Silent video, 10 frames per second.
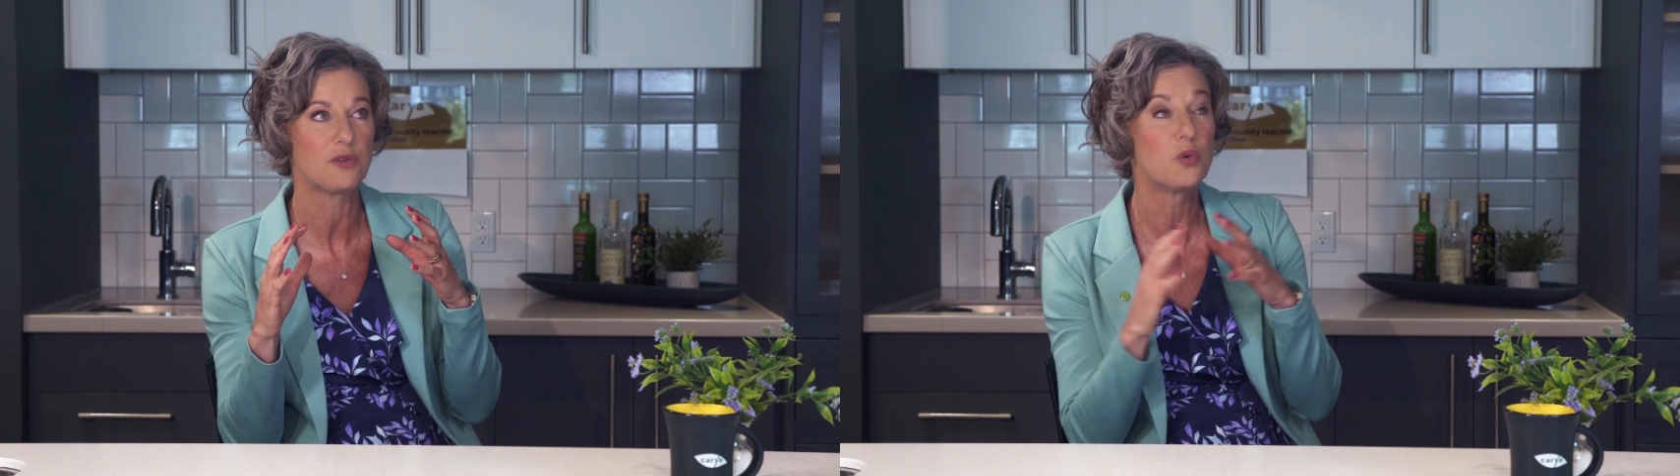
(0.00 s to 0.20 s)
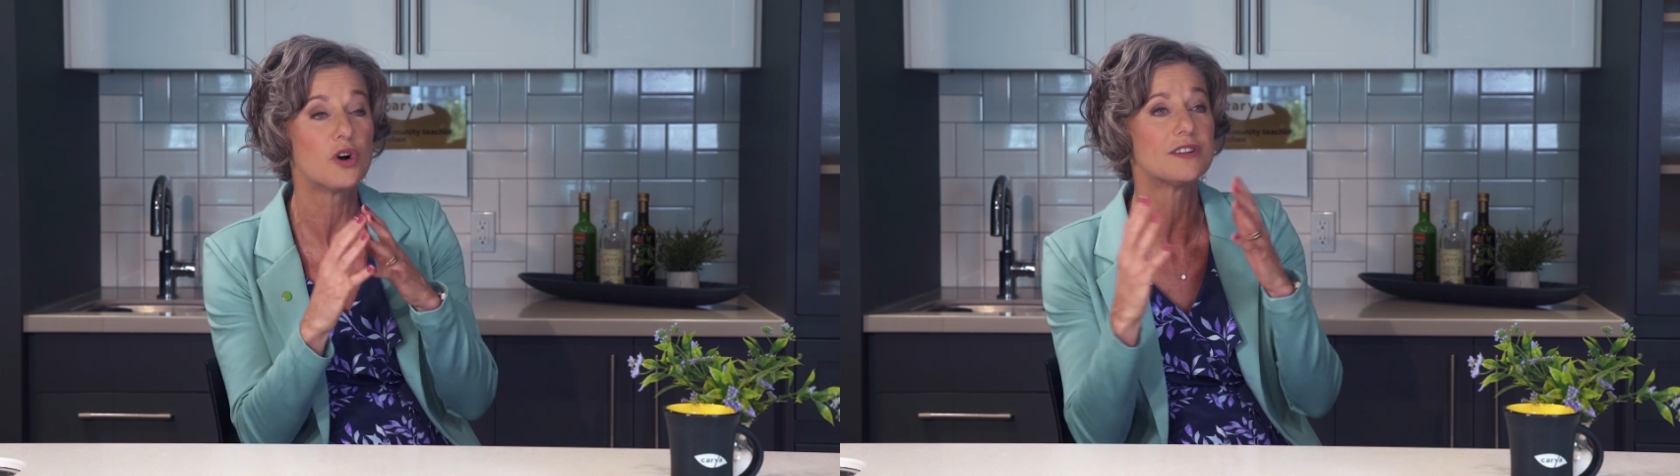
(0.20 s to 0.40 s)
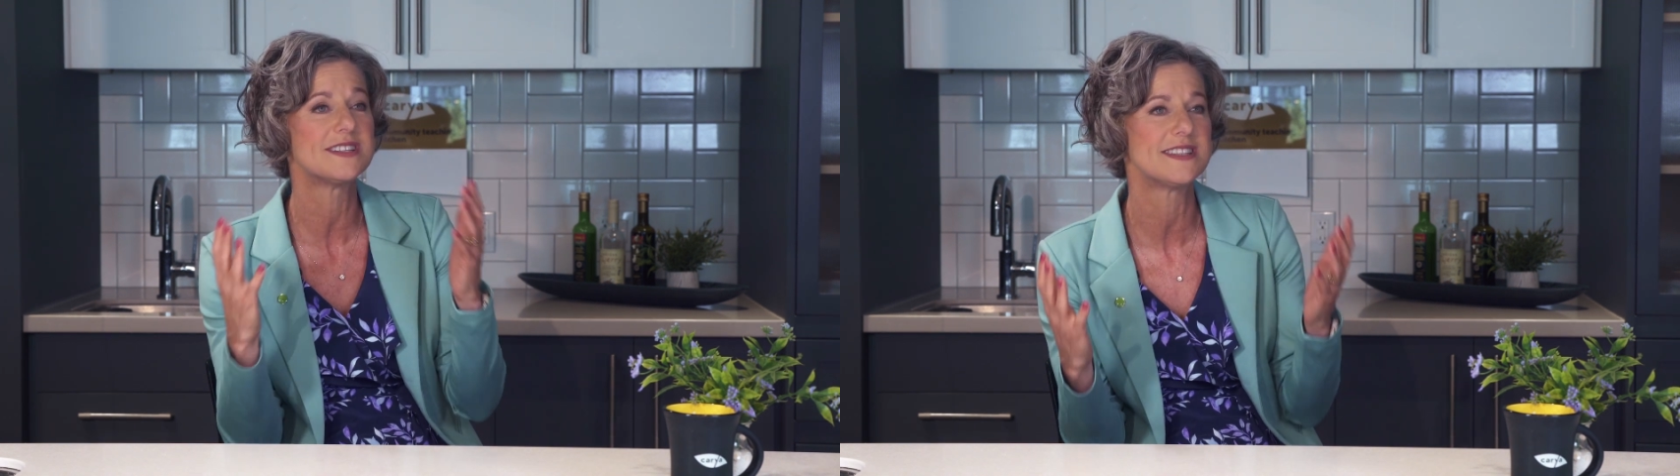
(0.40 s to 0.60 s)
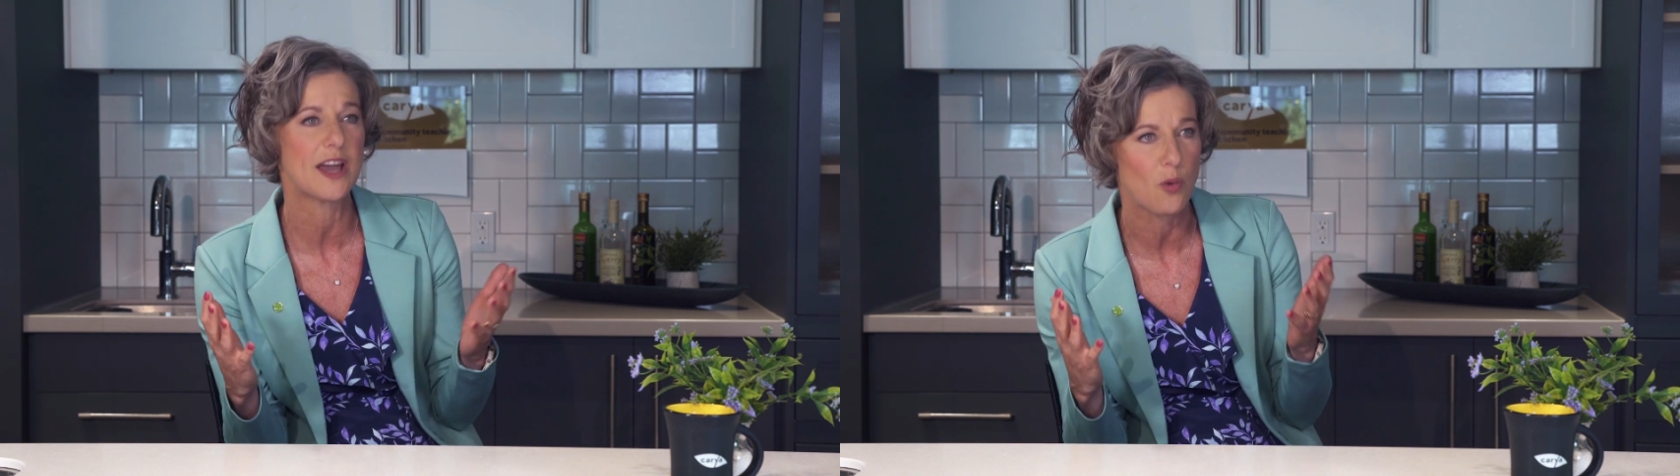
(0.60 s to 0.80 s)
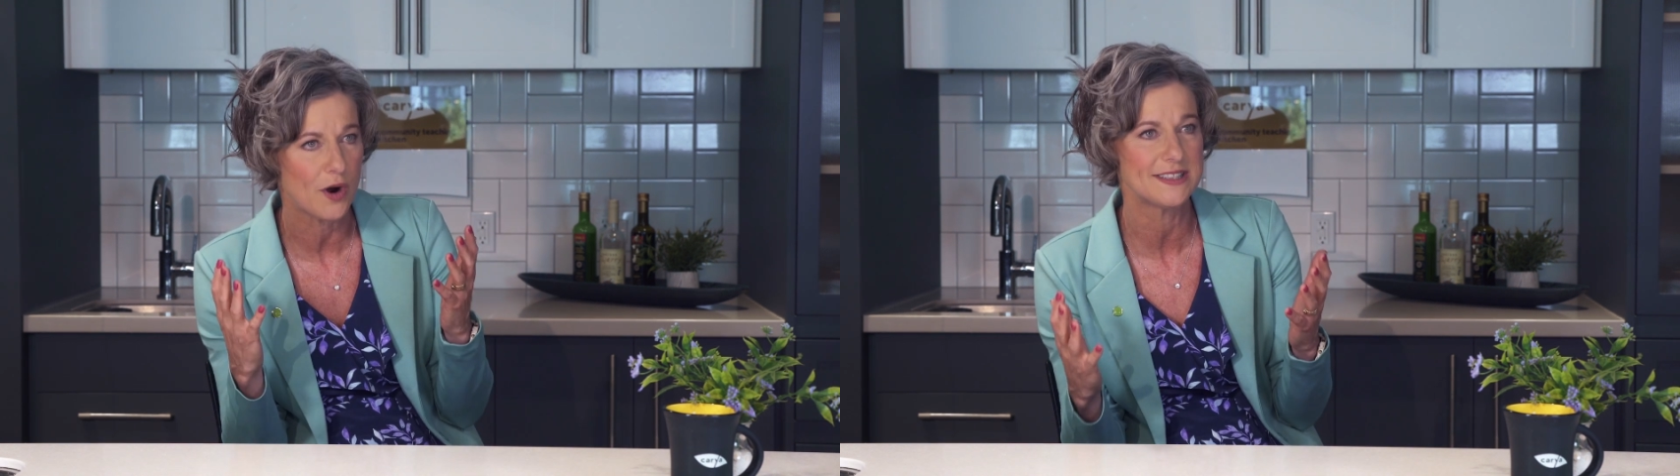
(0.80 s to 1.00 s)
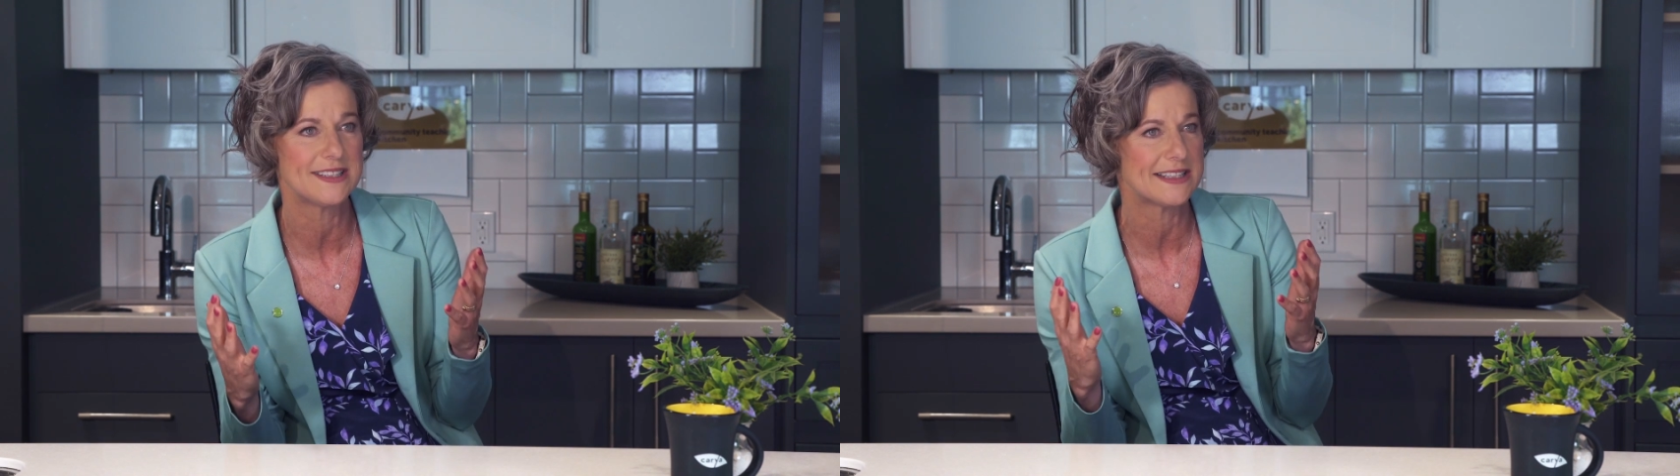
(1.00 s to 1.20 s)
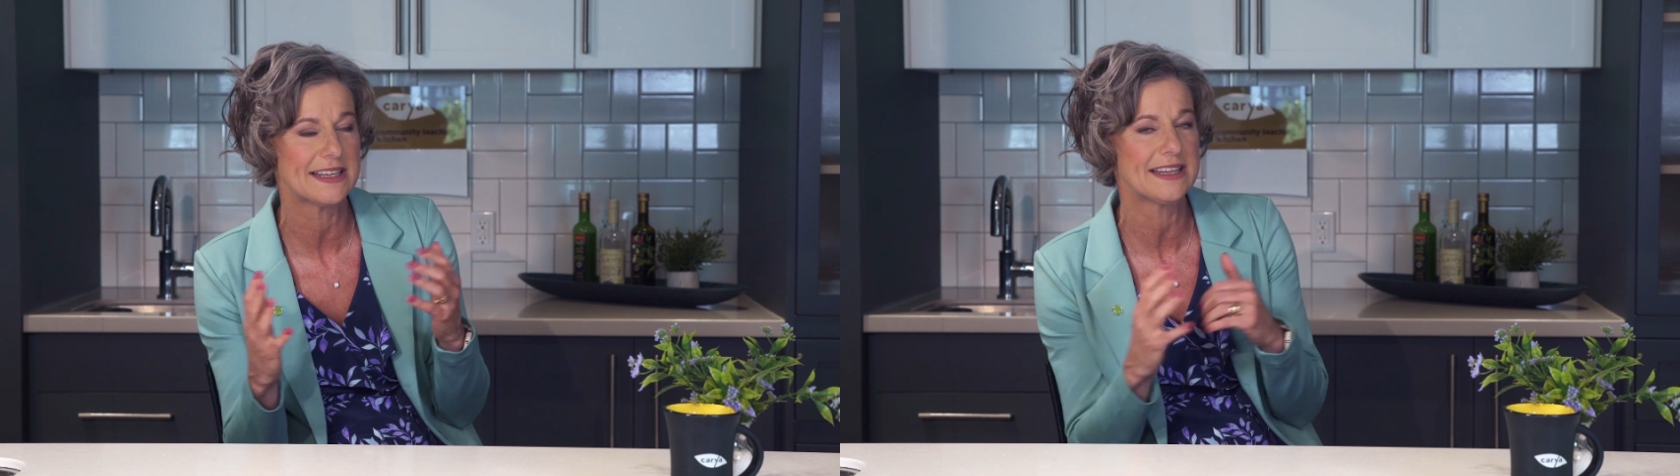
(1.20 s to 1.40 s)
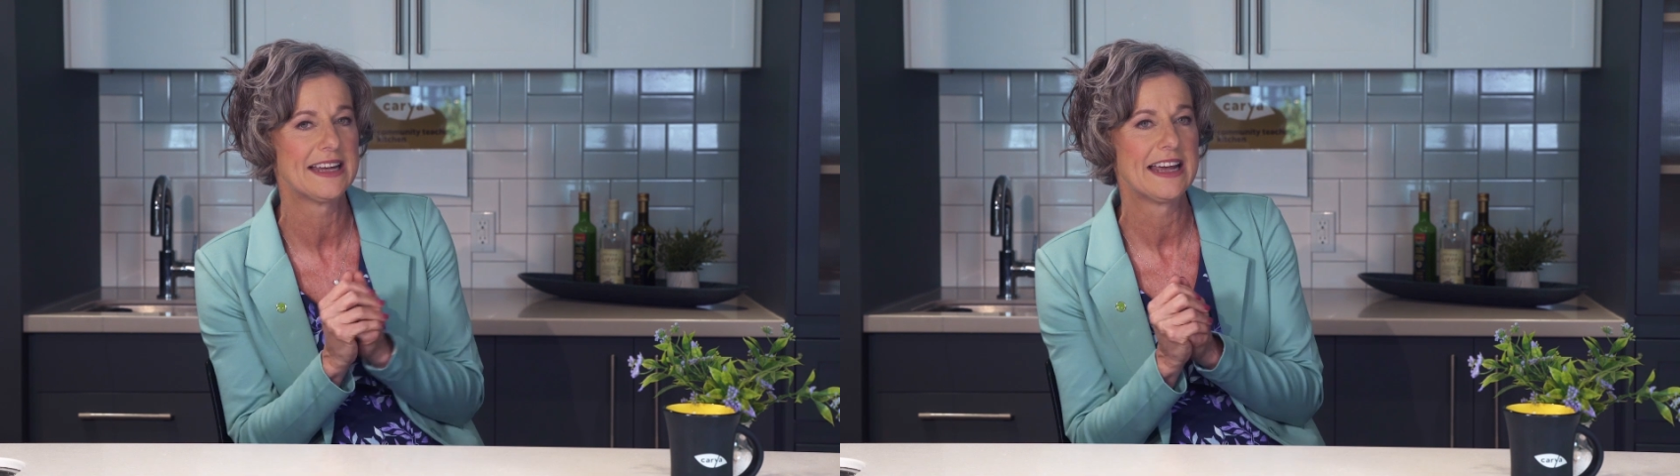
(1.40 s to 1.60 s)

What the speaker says: world is their oyster,